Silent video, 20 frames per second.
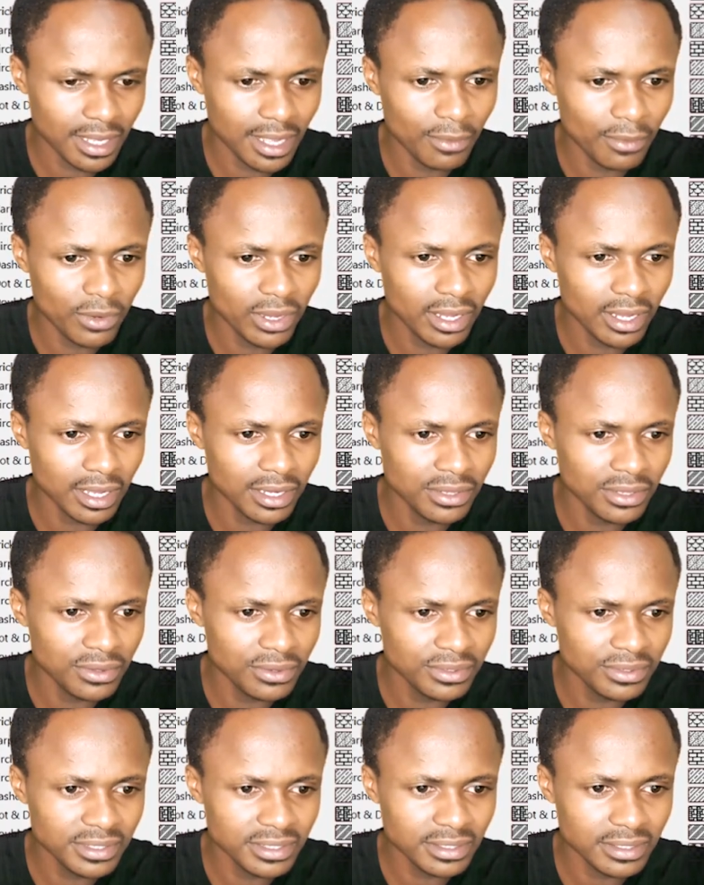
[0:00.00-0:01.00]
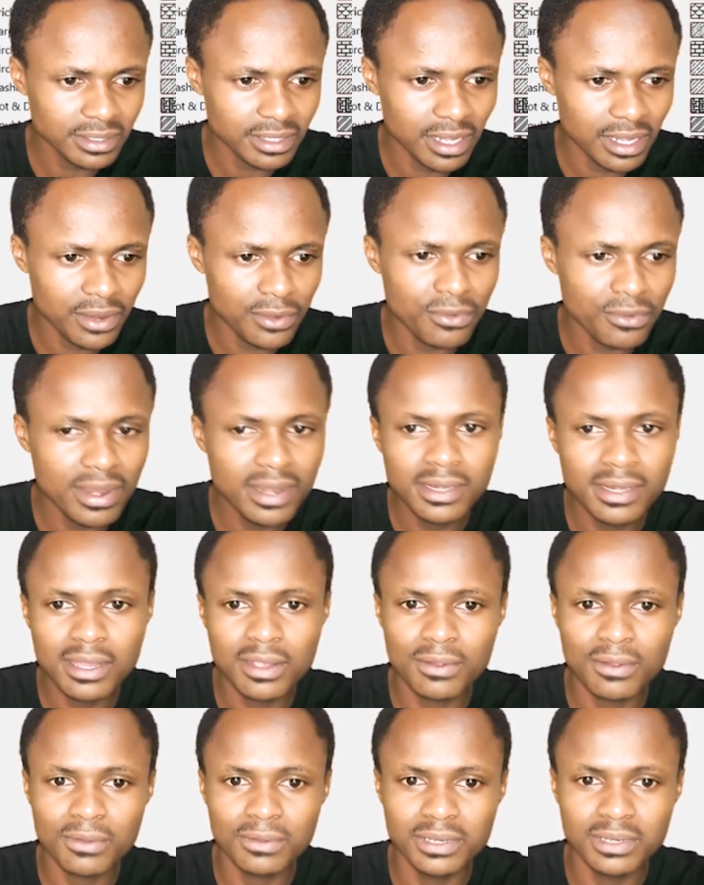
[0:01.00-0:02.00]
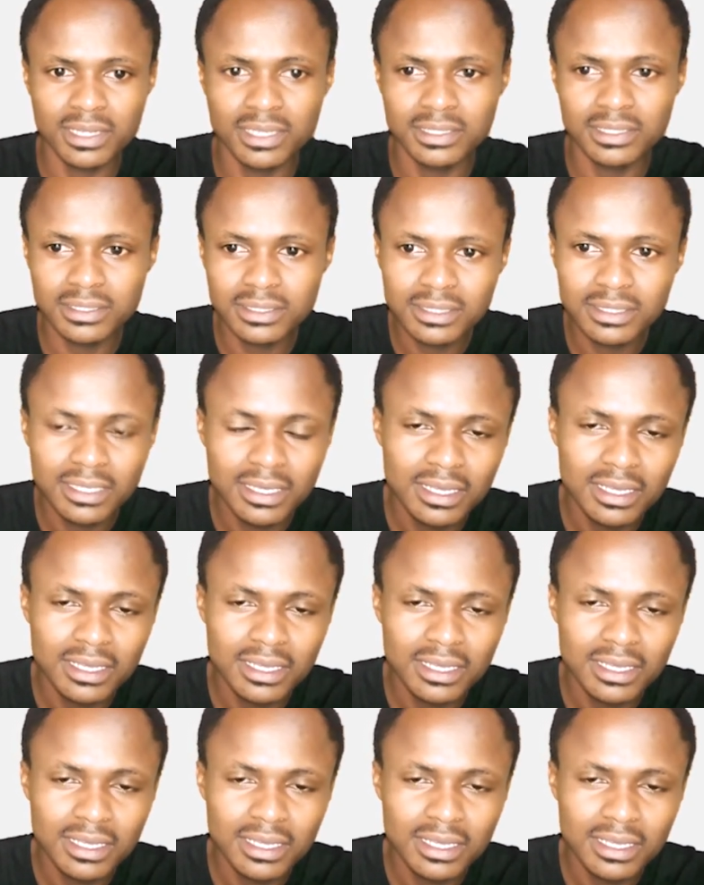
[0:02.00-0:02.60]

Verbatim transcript: we can use a render on it